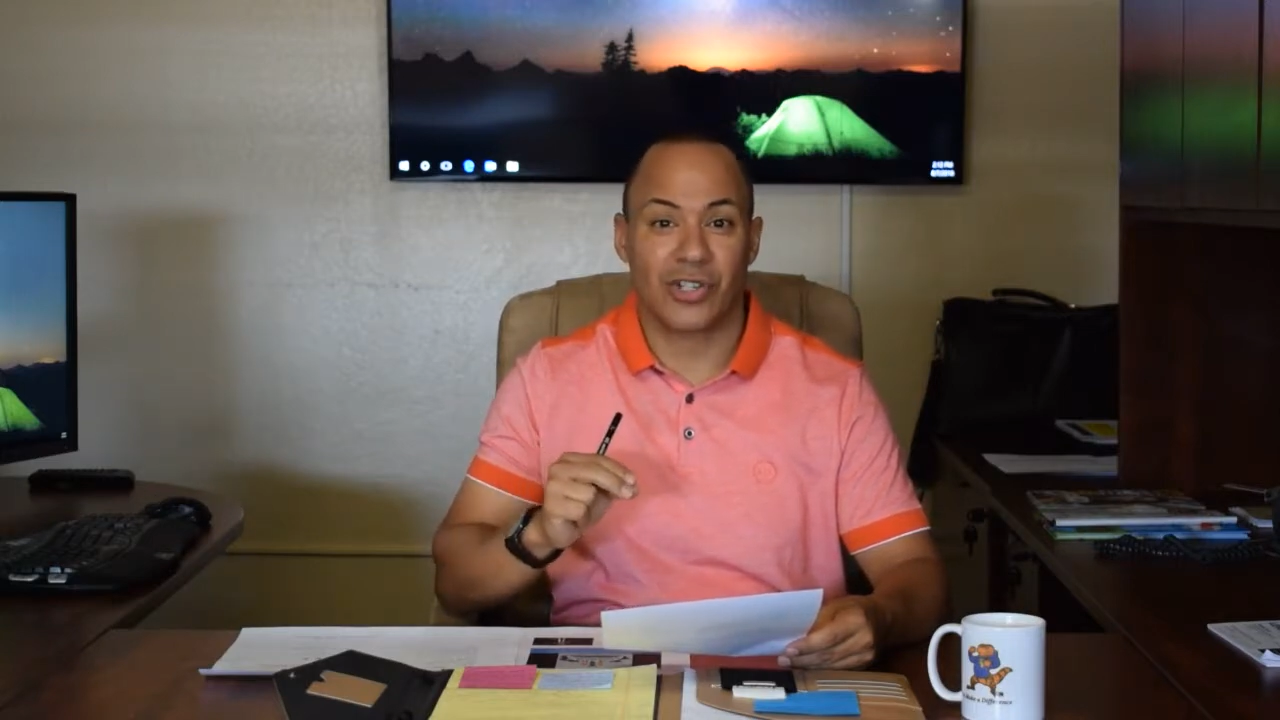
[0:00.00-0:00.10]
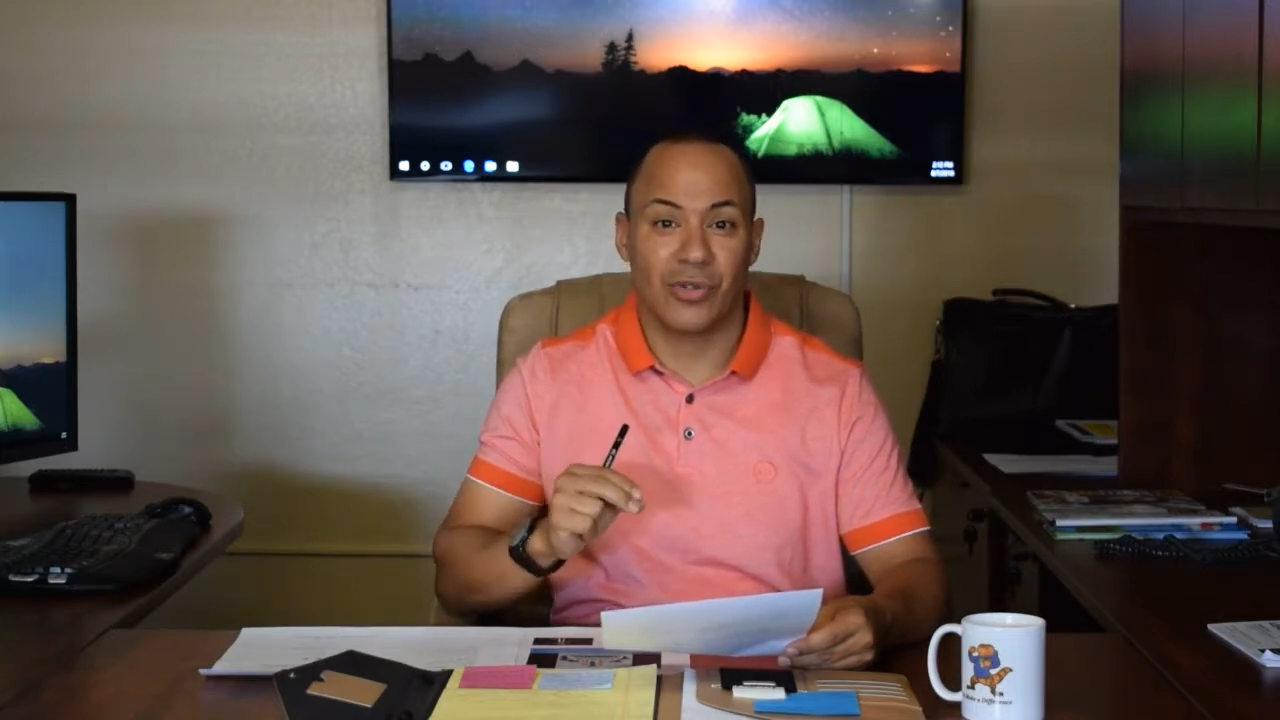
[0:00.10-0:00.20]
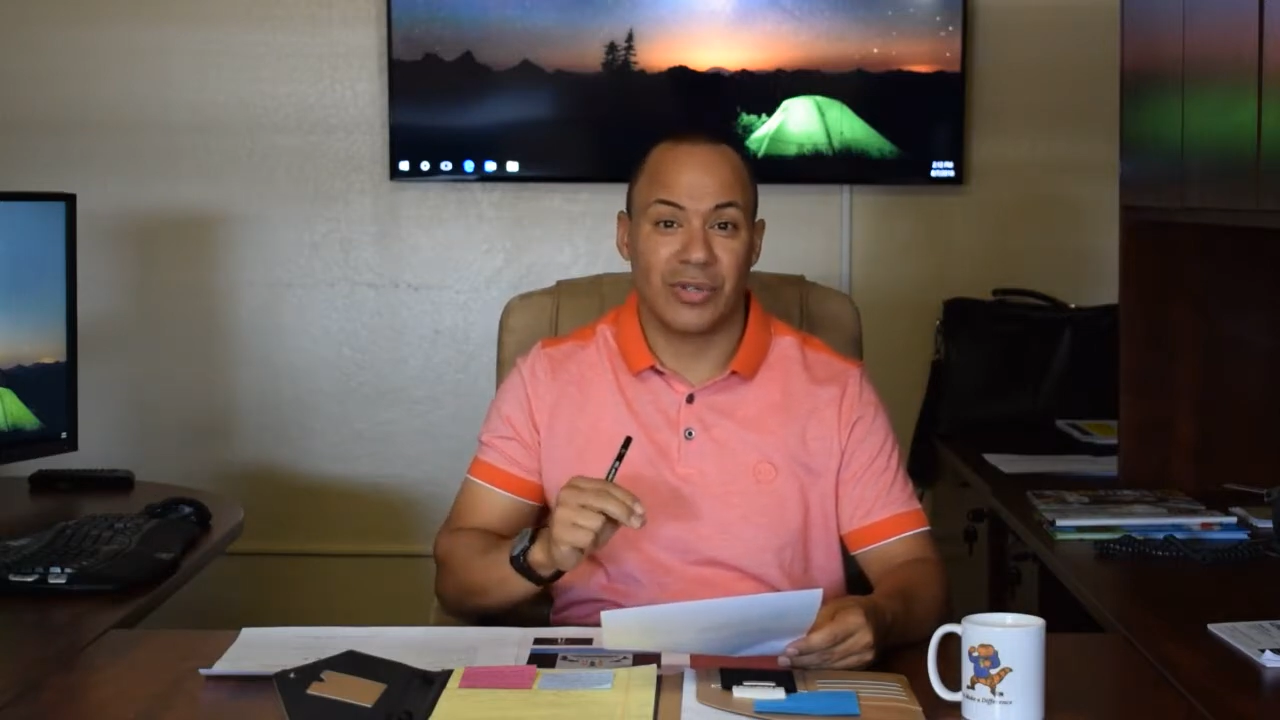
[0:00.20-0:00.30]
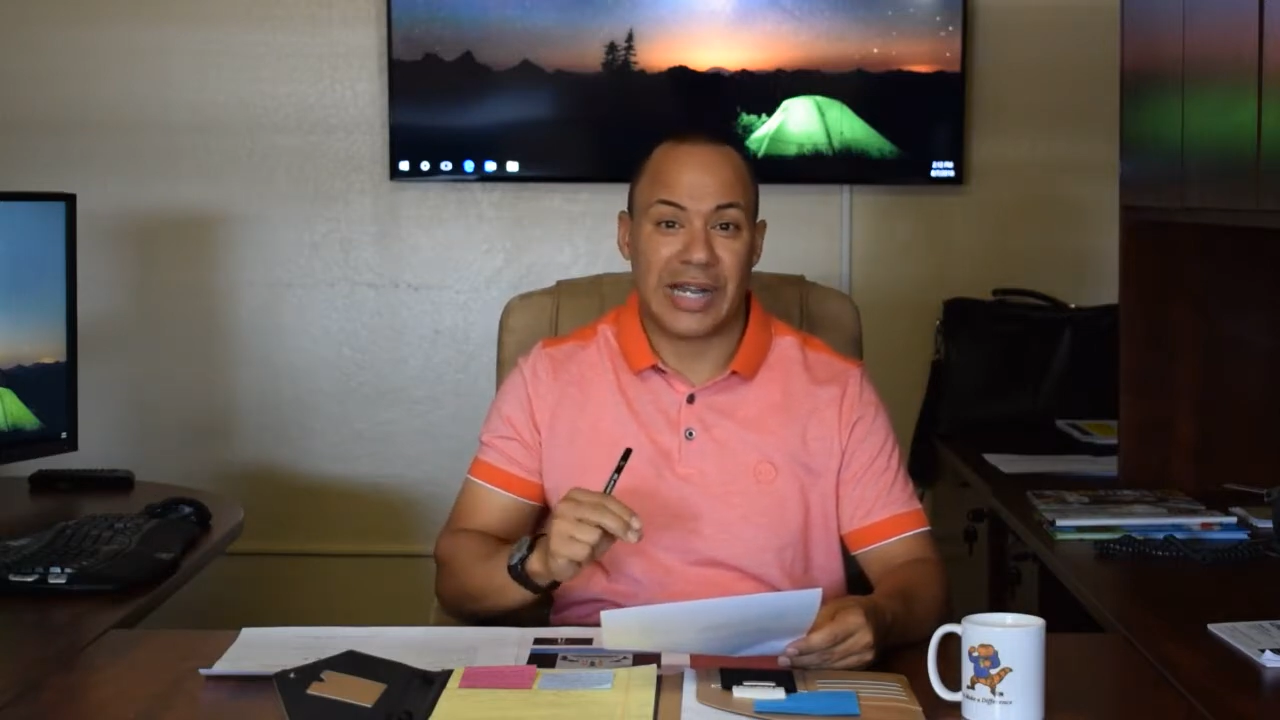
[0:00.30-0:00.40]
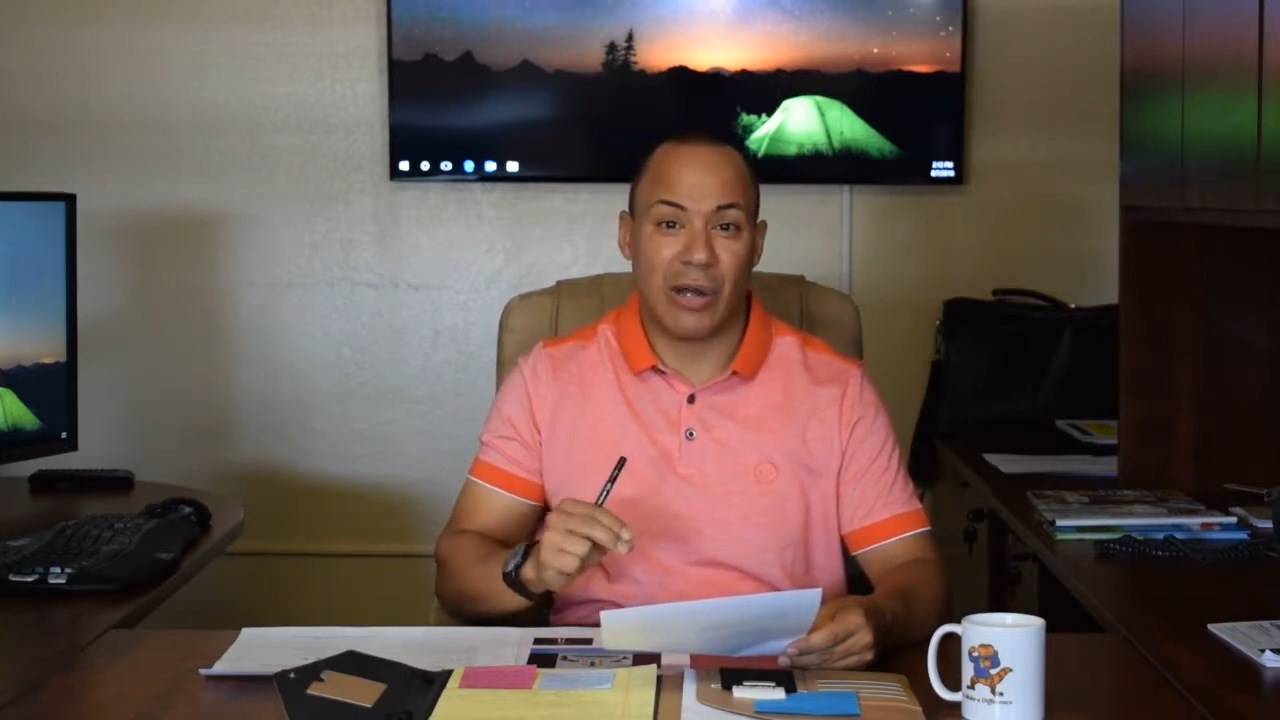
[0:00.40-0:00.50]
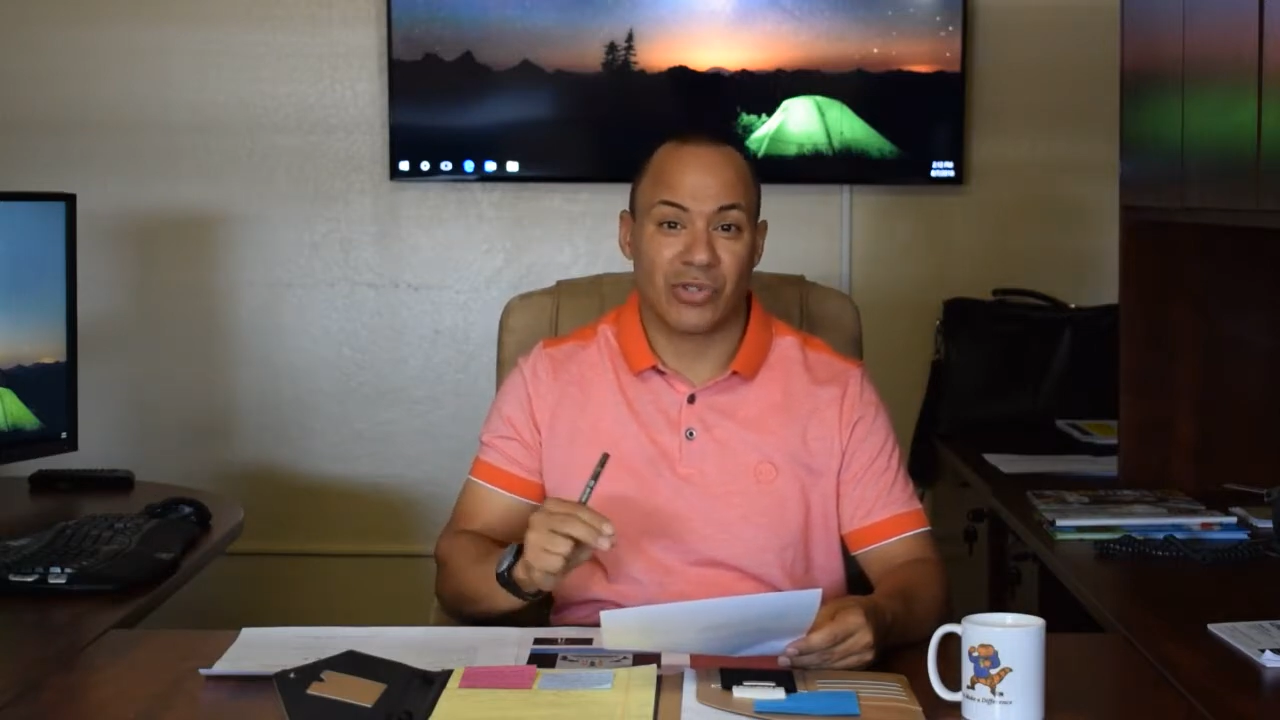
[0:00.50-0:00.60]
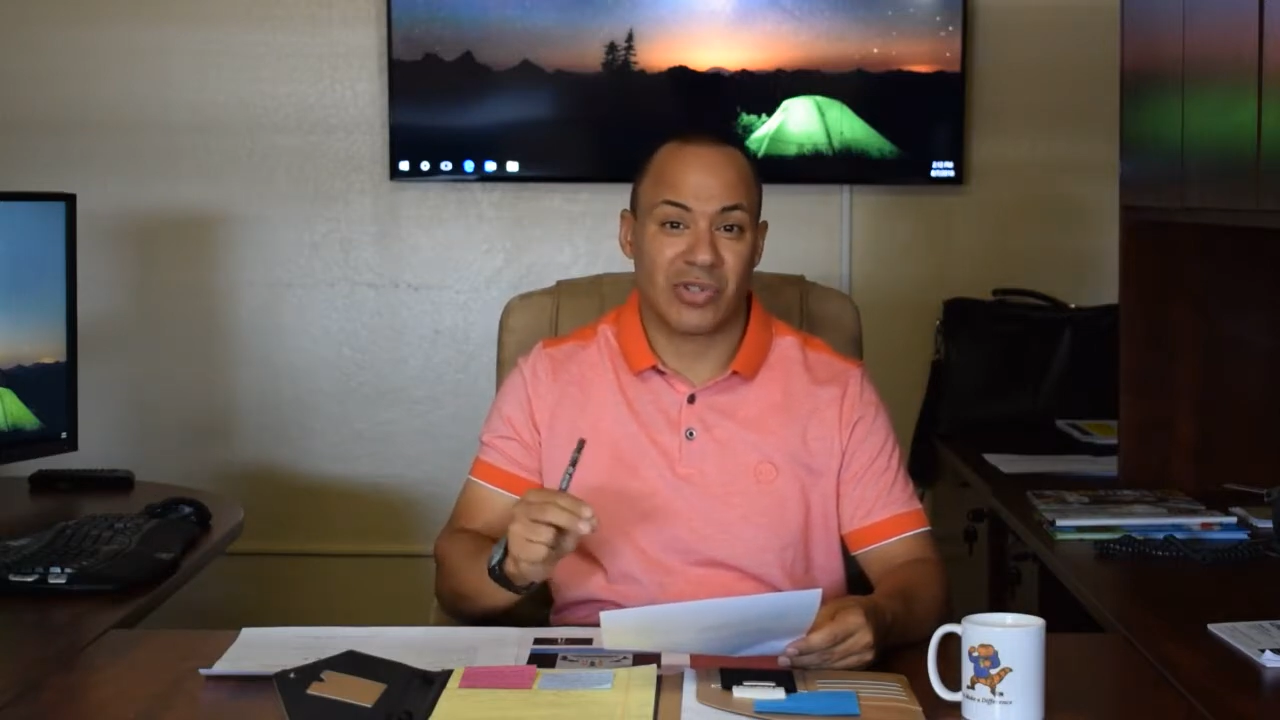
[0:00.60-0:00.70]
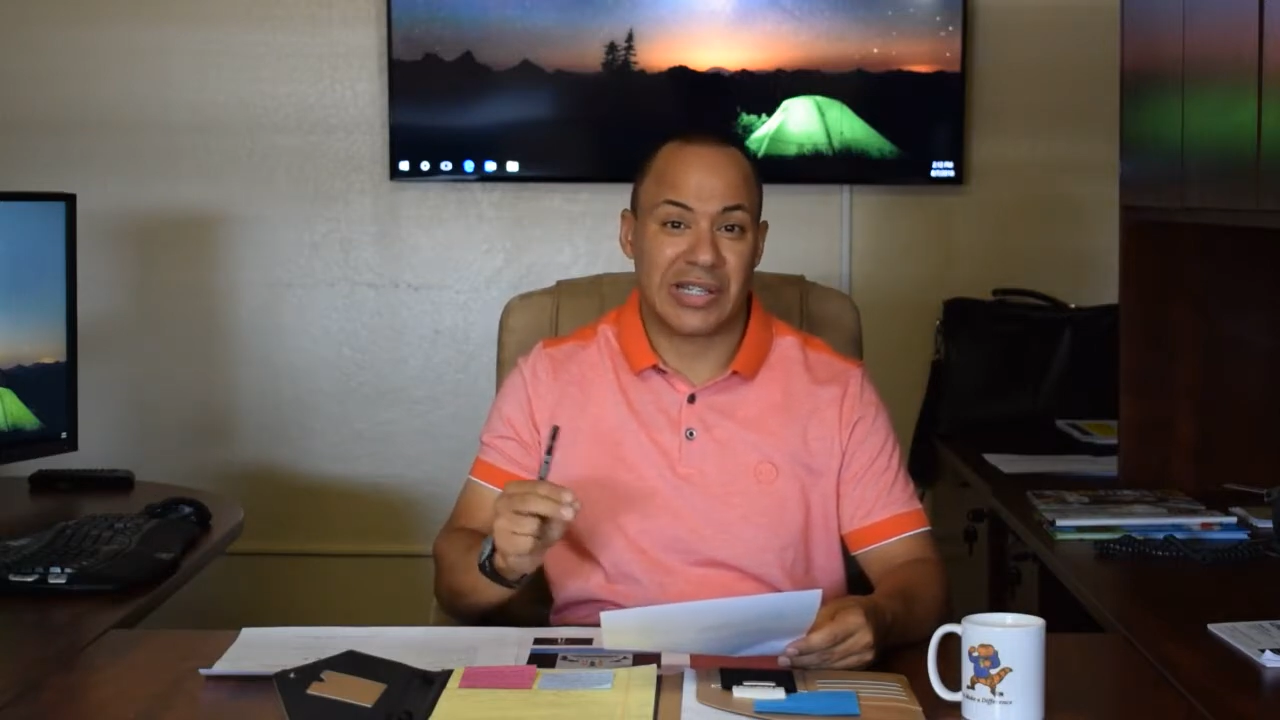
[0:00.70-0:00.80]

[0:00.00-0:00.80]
student council